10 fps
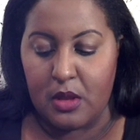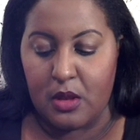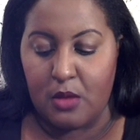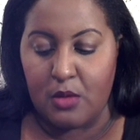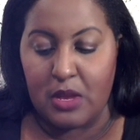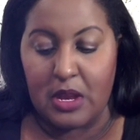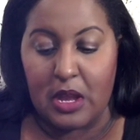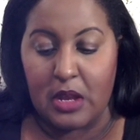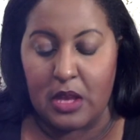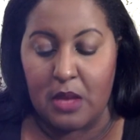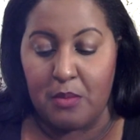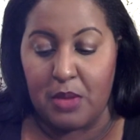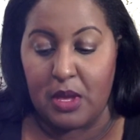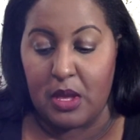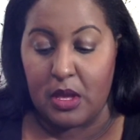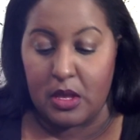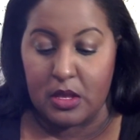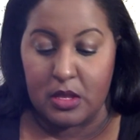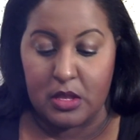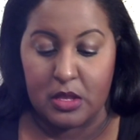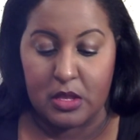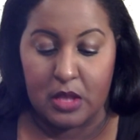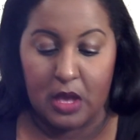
Don't think like that, because